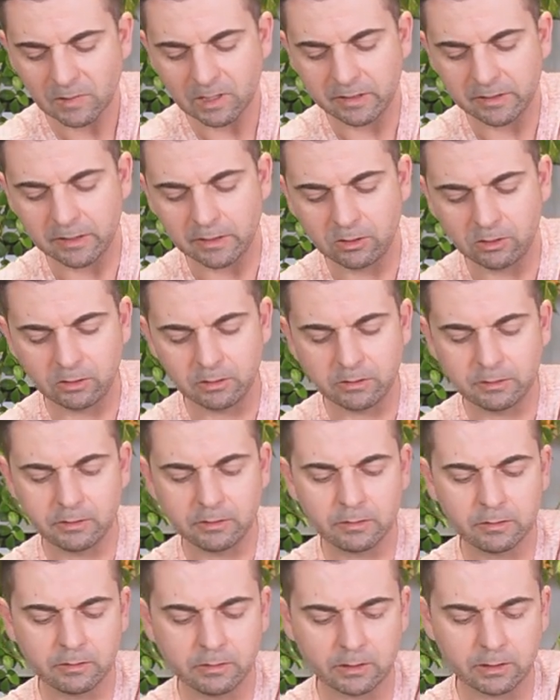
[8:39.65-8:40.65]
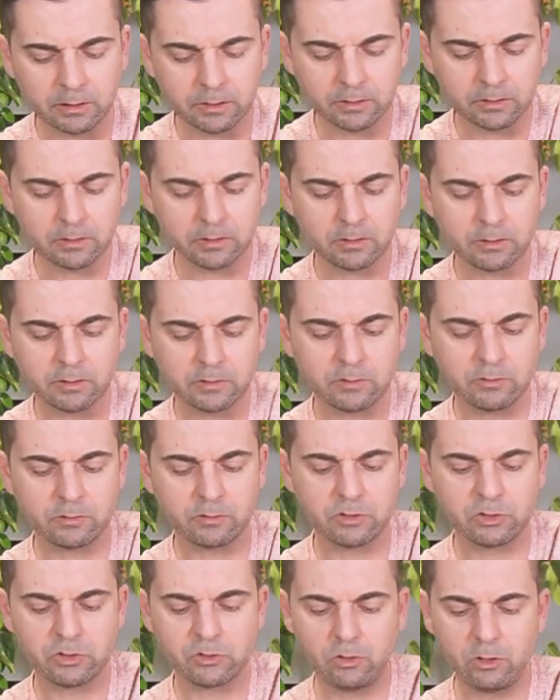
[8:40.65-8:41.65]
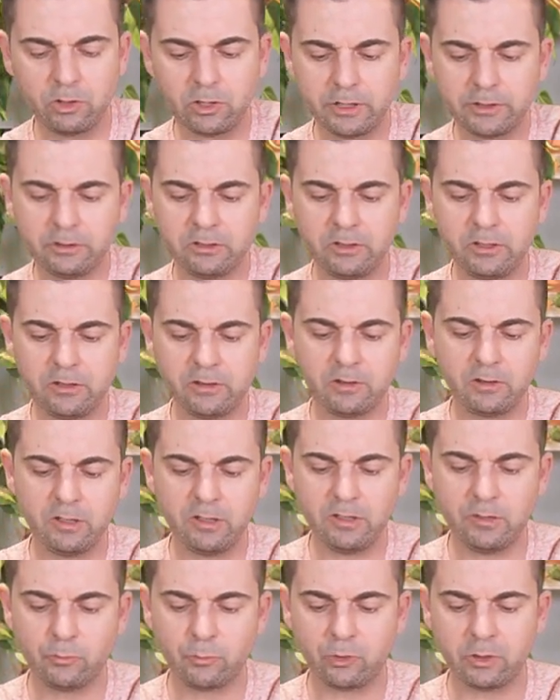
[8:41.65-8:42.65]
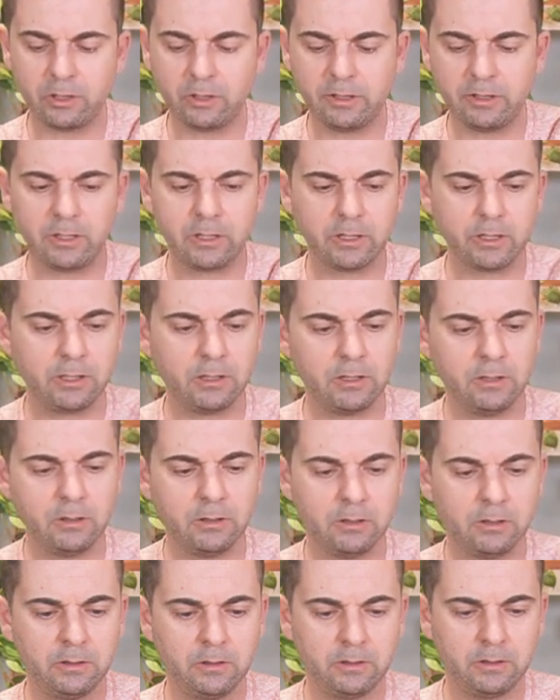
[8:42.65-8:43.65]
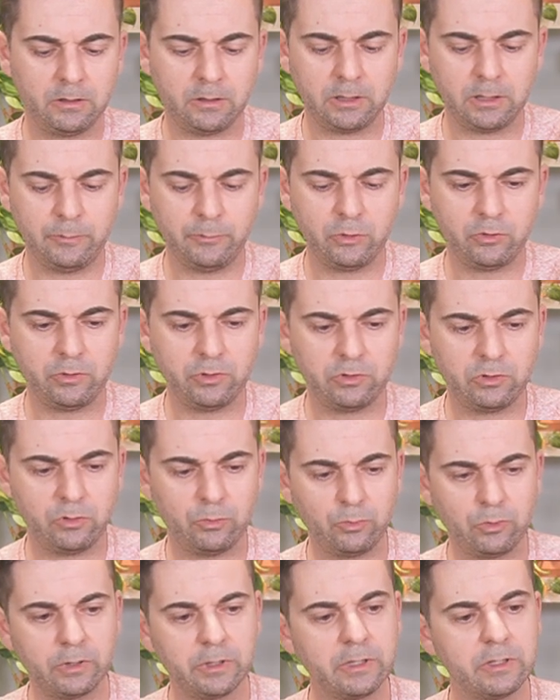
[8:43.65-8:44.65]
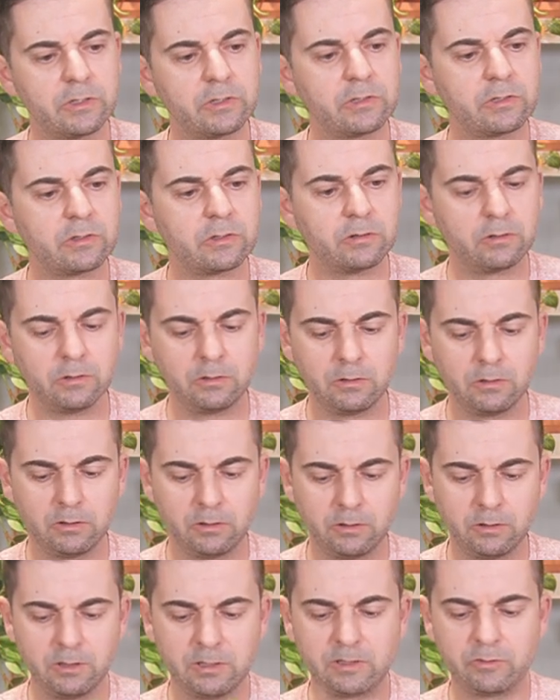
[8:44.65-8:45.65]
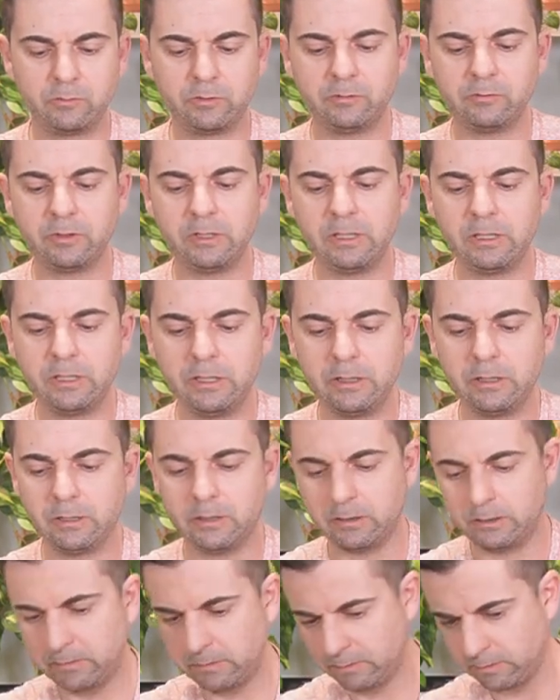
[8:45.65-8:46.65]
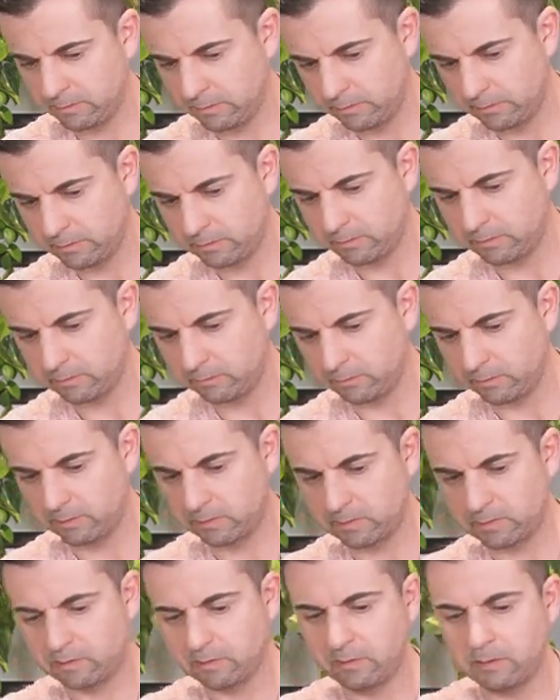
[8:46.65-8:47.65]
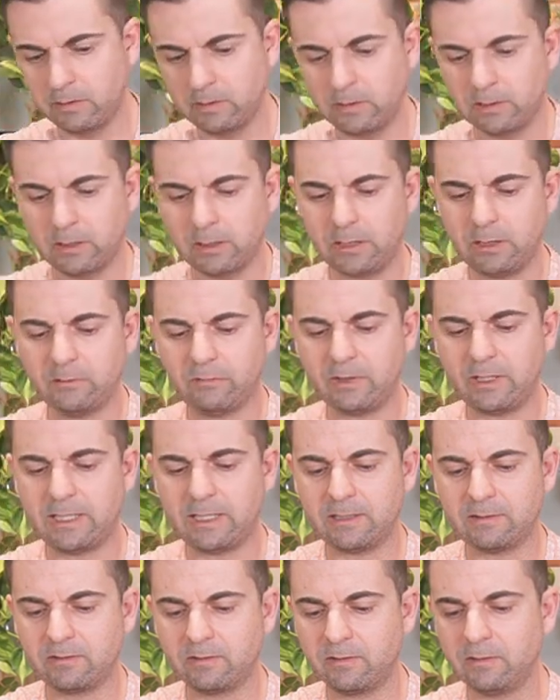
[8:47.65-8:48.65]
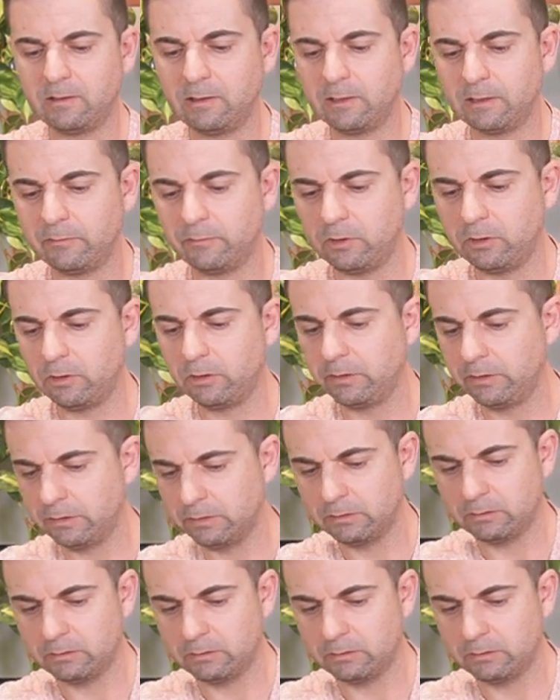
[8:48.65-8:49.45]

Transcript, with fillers: And then all there. So there's soil underneath the Morelii. I'm going to place this one right here. So it's kind of at the level